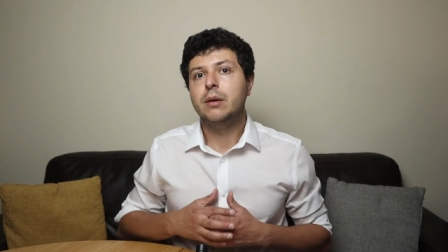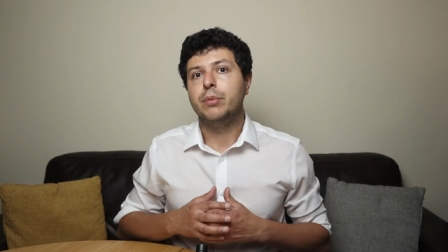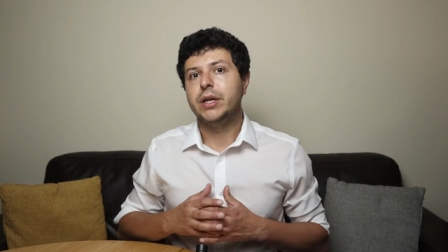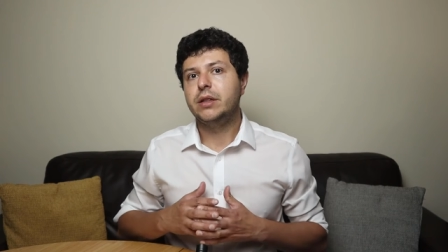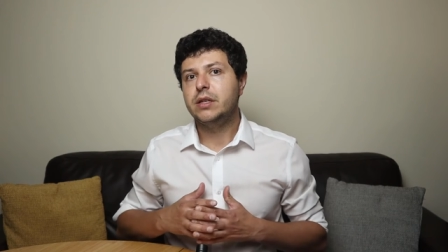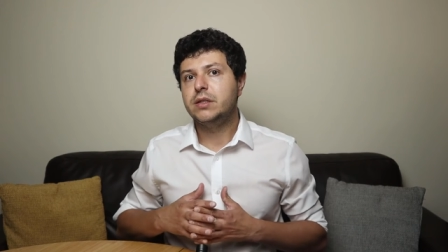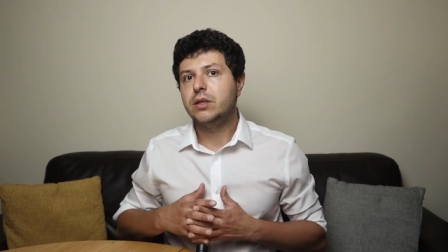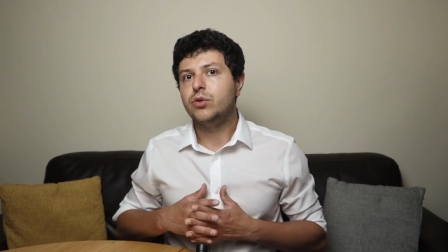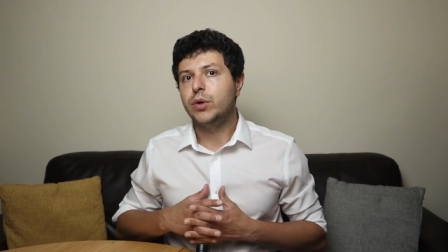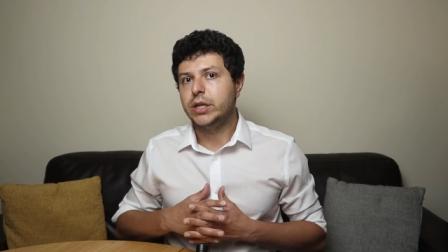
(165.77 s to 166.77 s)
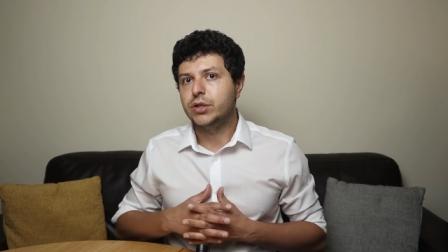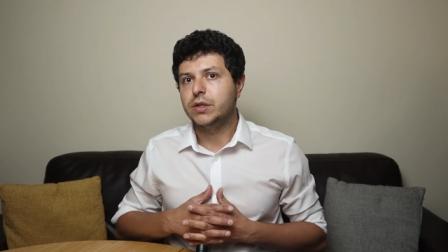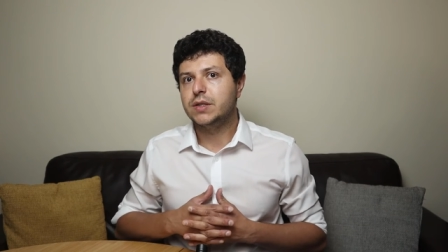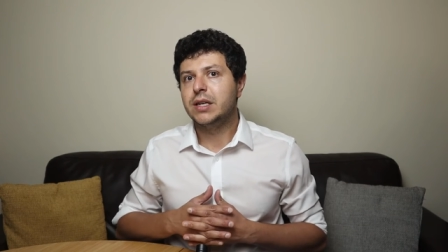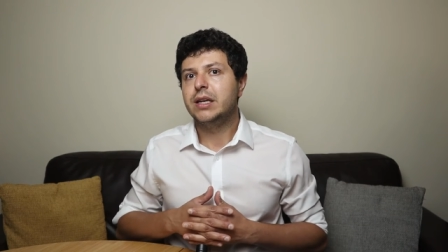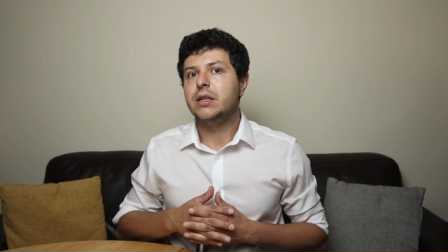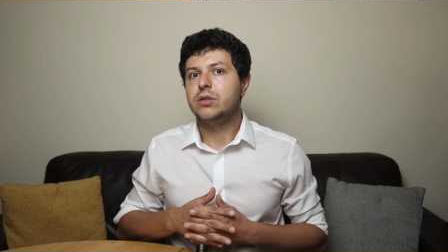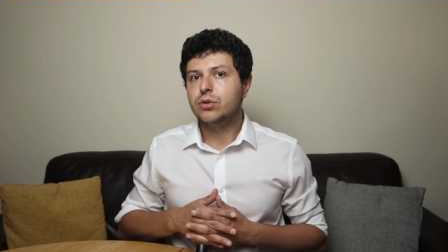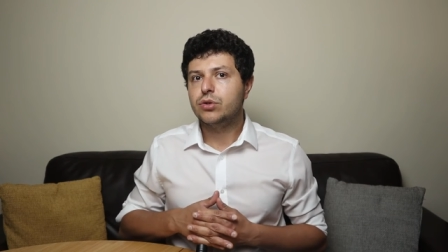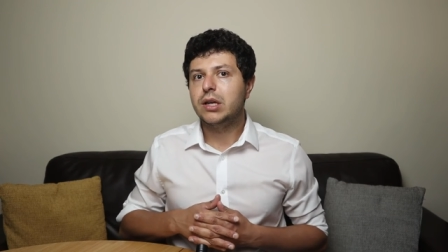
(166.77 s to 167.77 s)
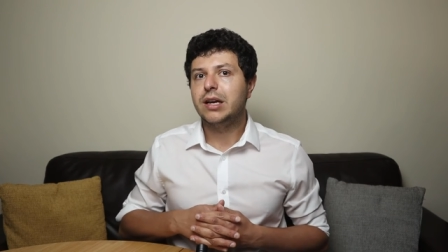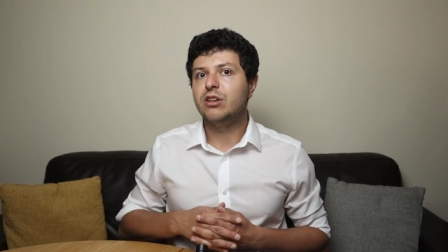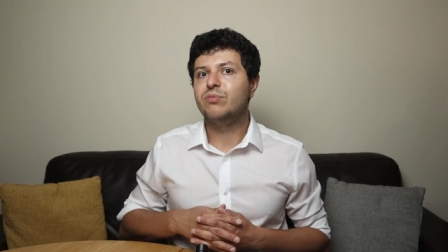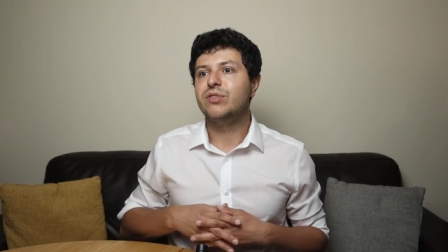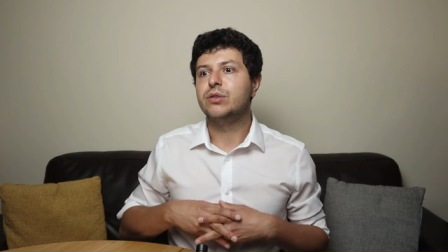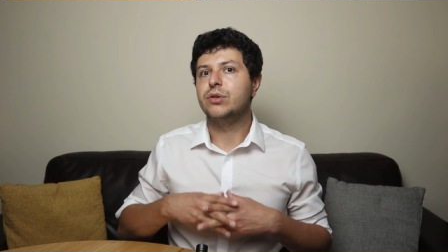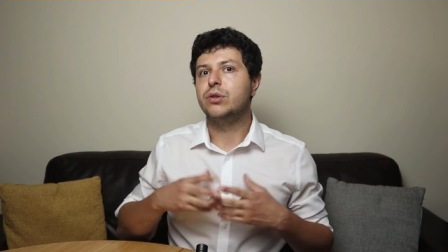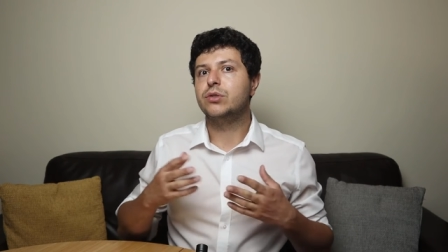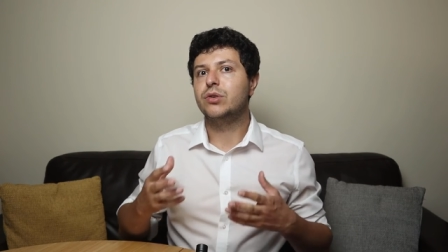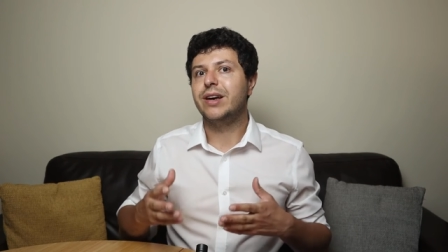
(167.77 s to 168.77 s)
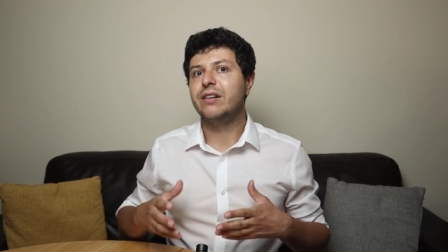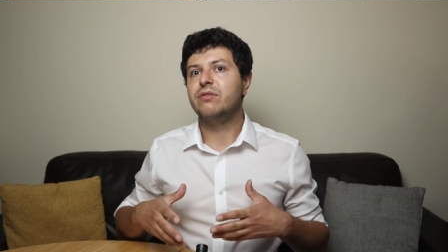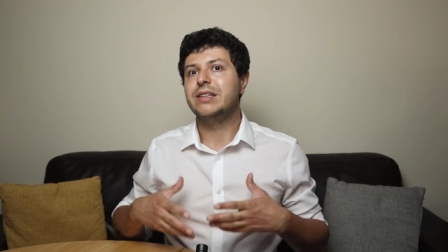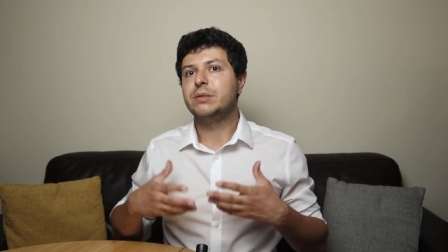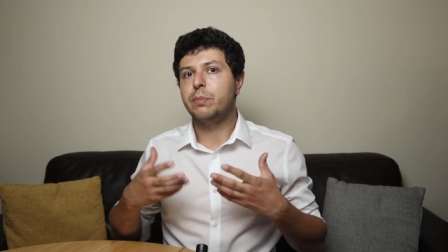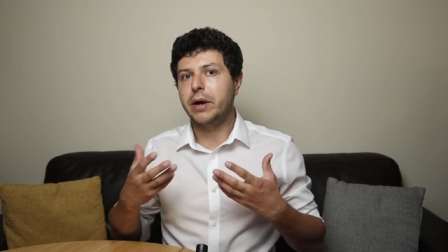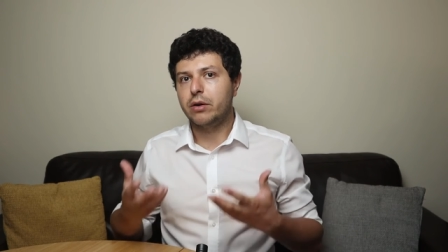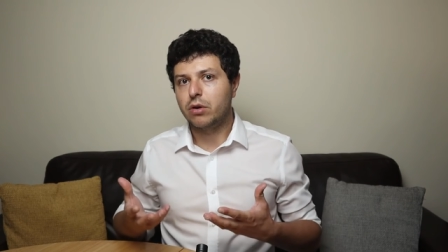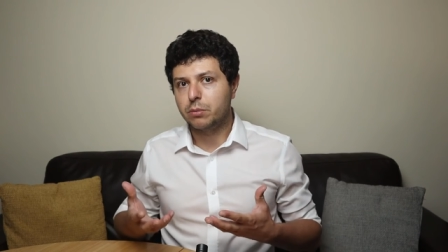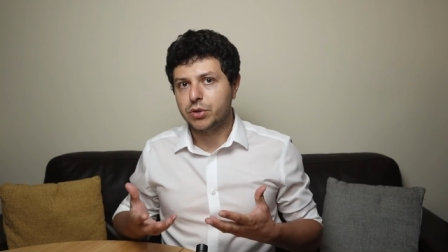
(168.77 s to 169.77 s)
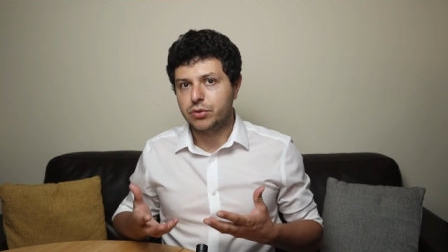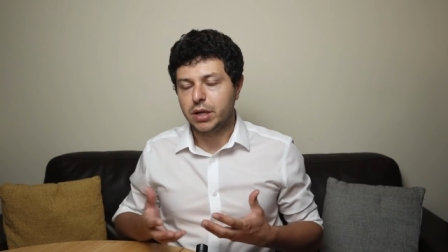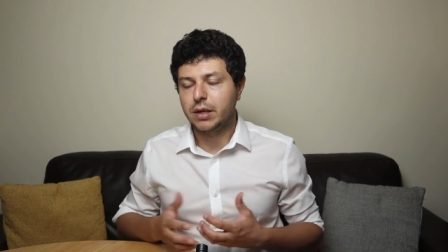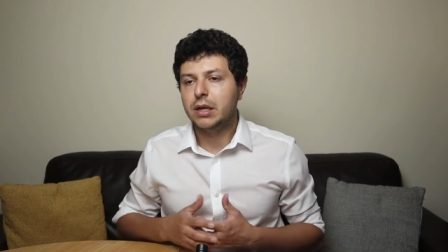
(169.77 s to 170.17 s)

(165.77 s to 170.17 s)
But in these situations, it's usually helpful to also have a spirometry.